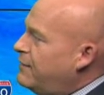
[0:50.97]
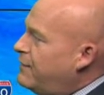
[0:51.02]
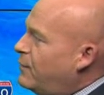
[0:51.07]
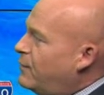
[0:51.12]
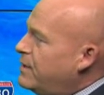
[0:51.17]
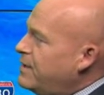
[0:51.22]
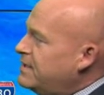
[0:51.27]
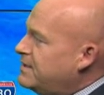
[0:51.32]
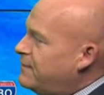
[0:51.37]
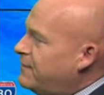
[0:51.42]

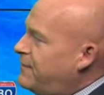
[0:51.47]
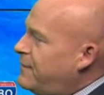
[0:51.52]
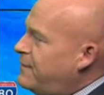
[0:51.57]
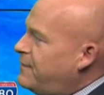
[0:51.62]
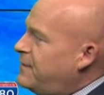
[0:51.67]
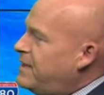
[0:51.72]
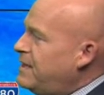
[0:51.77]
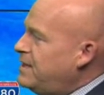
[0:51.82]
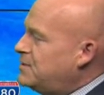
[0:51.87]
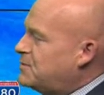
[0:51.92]
40s and
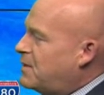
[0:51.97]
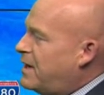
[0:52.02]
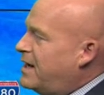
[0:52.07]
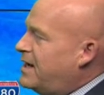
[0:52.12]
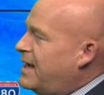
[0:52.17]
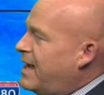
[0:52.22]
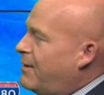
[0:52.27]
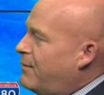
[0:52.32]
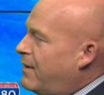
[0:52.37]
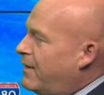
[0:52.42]
50s
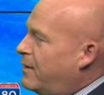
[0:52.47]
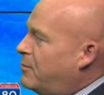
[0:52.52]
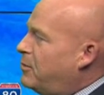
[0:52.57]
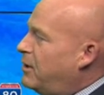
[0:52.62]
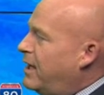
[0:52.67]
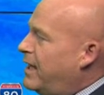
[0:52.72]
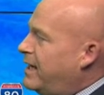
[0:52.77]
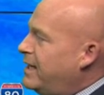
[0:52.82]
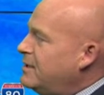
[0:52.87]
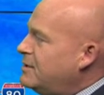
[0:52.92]
right now on the
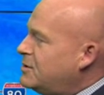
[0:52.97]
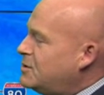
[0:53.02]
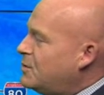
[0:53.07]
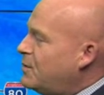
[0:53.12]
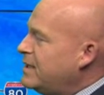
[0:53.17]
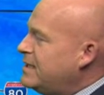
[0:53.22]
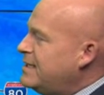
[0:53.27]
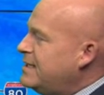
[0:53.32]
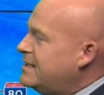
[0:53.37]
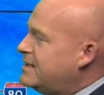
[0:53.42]
plains,
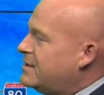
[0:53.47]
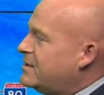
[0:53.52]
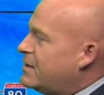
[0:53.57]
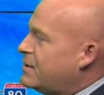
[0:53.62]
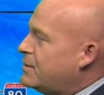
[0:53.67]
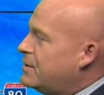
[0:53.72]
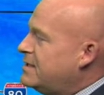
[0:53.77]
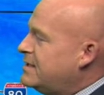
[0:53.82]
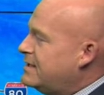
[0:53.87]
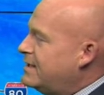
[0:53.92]
20s and
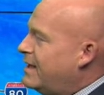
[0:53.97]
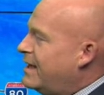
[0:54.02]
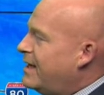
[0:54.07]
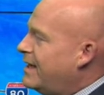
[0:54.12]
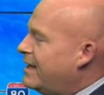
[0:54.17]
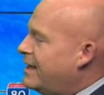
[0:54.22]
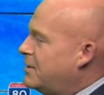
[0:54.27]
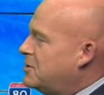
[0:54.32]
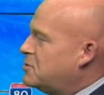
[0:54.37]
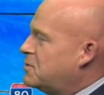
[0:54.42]
30s in the
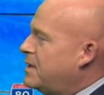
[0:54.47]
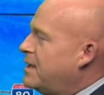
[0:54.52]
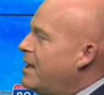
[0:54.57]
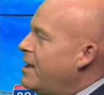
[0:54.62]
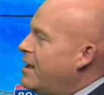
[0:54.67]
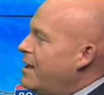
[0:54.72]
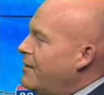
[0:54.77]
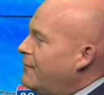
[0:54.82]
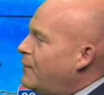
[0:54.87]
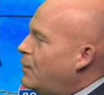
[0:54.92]
high country,
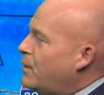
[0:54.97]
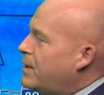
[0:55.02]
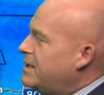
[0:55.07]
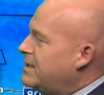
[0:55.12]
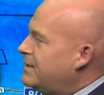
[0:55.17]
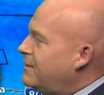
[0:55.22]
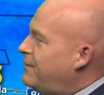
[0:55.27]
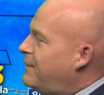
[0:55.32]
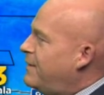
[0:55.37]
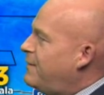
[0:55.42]

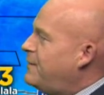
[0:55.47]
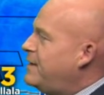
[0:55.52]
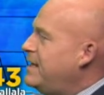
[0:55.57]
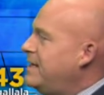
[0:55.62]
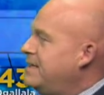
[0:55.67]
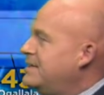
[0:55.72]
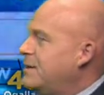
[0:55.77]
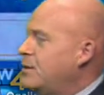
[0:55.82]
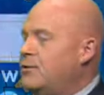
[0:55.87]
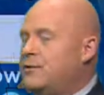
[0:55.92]
40s and
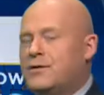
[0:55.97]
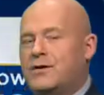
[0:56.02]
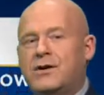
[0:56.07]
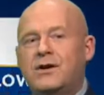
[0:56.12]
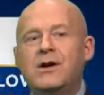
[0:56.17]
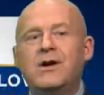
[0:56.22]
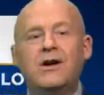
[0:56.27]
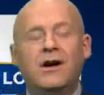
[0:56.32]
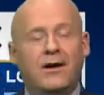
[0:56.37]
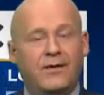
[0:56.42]
50s
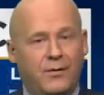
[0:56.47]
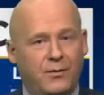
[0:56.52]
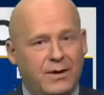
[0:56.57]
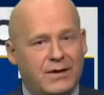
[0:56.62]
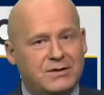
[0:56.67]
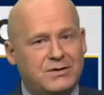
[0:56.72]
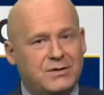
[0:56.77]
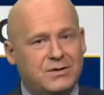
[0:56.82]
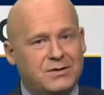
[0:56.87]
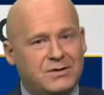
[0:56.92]
over on the
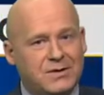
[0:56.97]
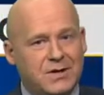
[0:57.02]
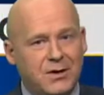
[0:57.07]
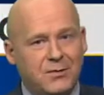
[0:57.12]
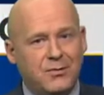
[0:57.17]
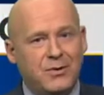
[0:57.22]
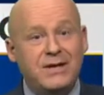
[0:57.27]
western slope.